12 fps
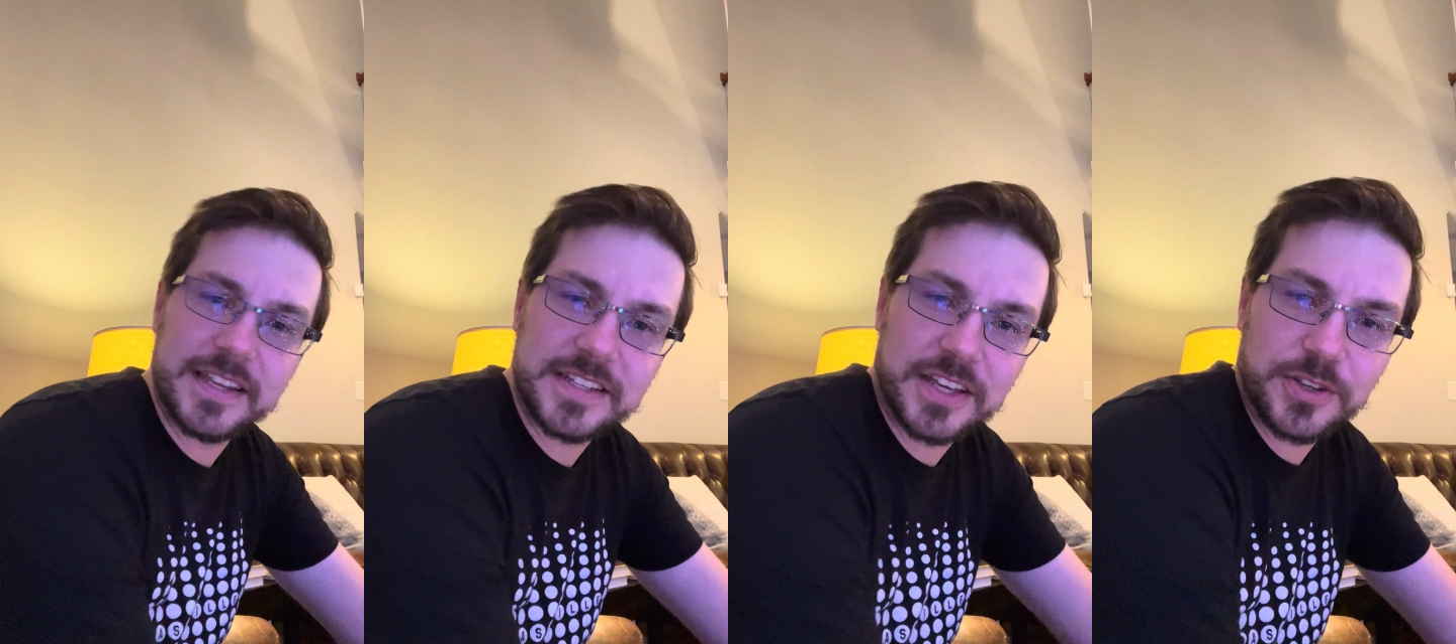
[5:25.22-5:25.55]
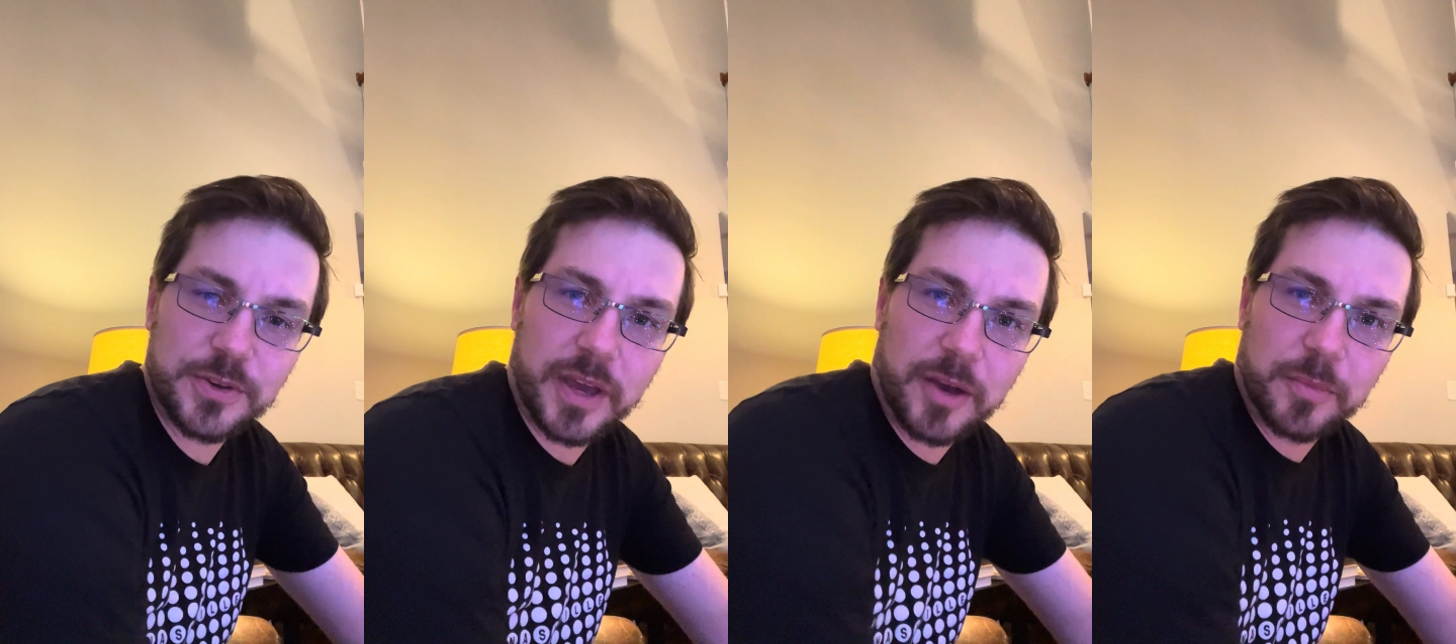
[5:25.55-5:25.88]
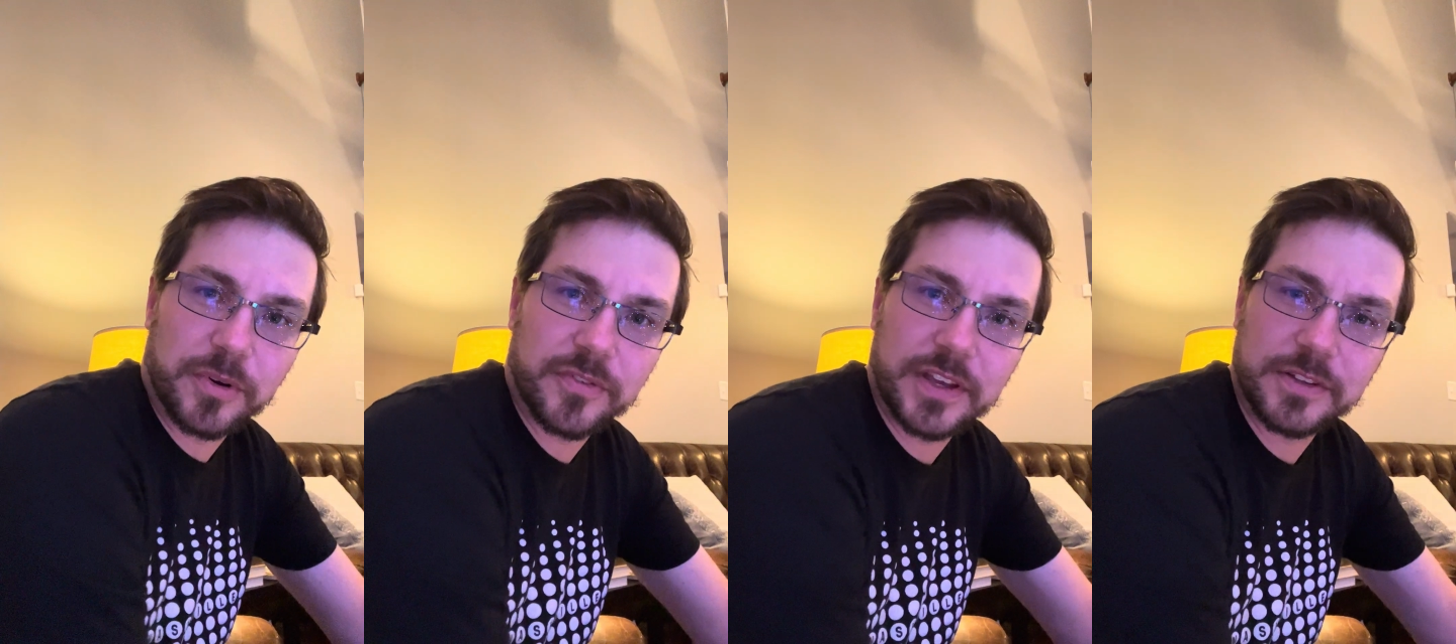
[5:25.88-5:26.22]
tell you how
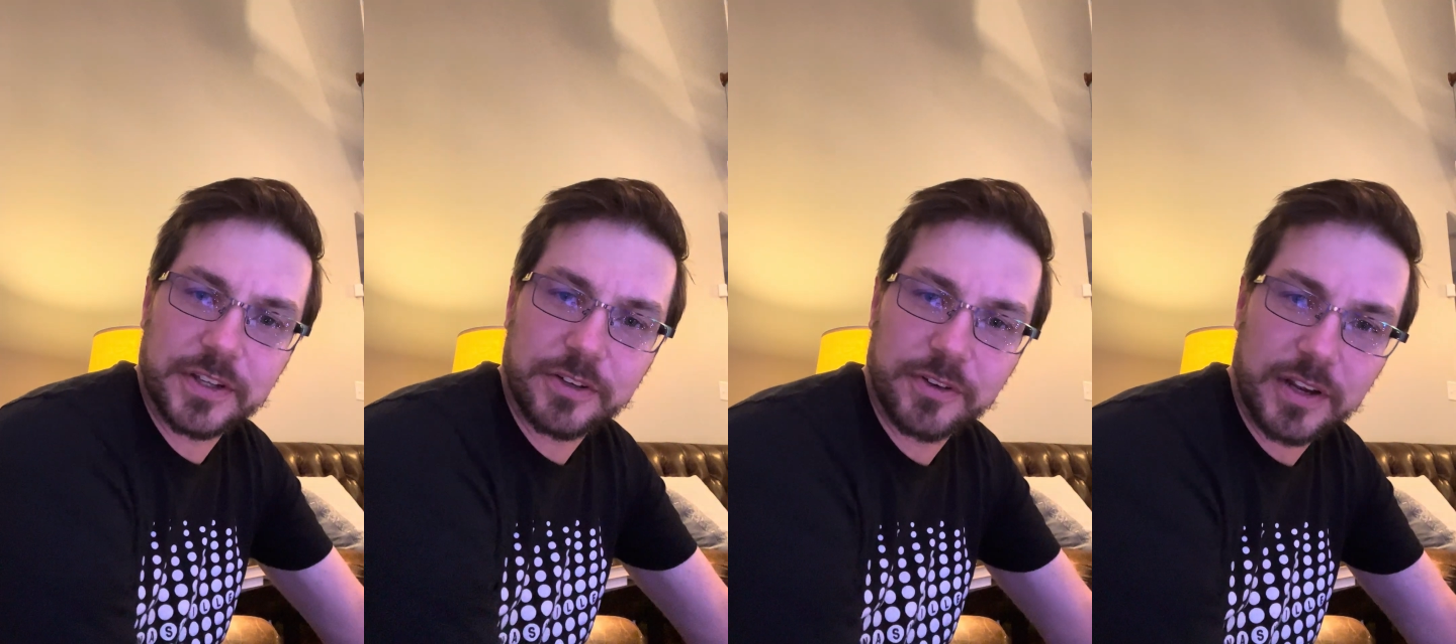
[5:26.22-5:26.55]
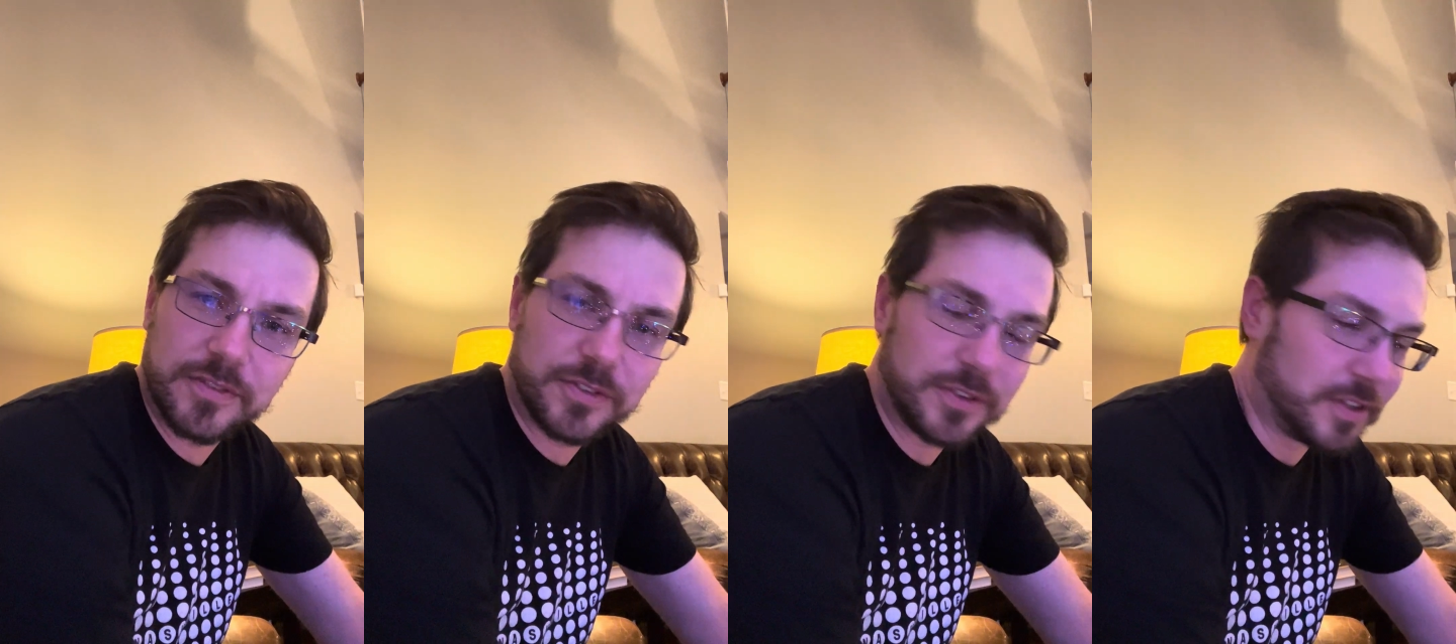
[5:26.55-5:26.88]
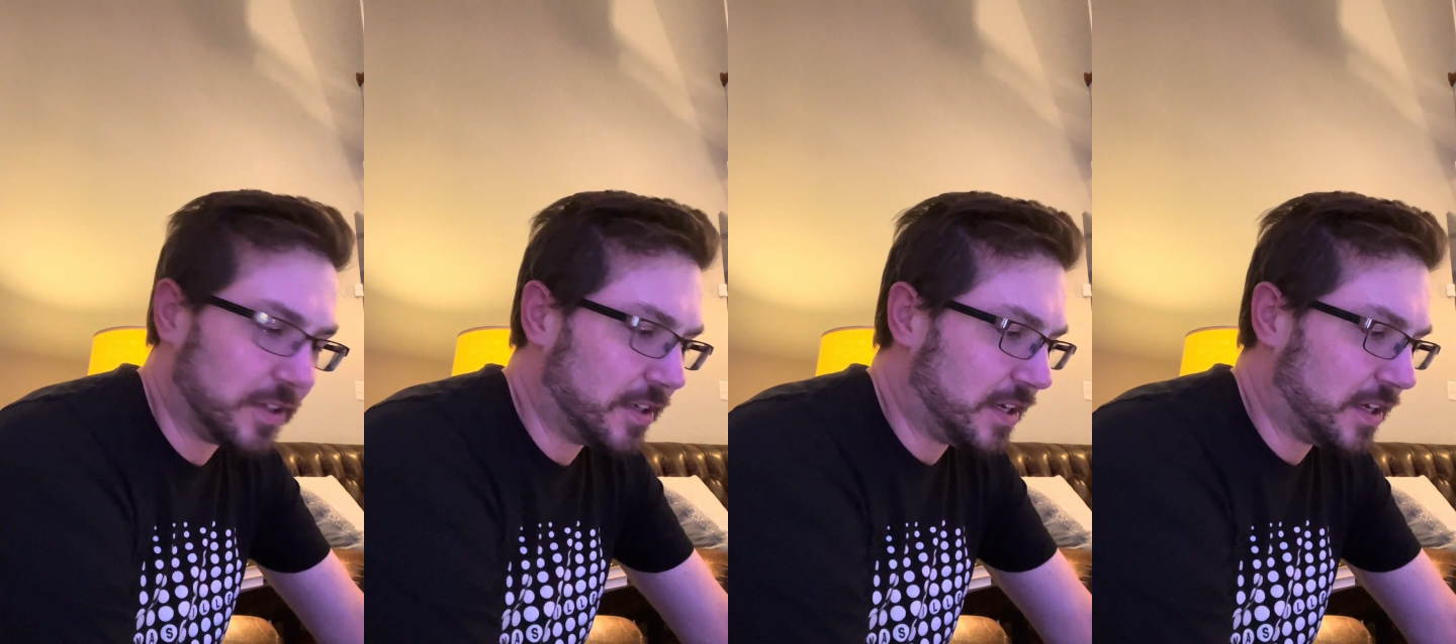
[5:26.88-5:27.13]
profoundly grateful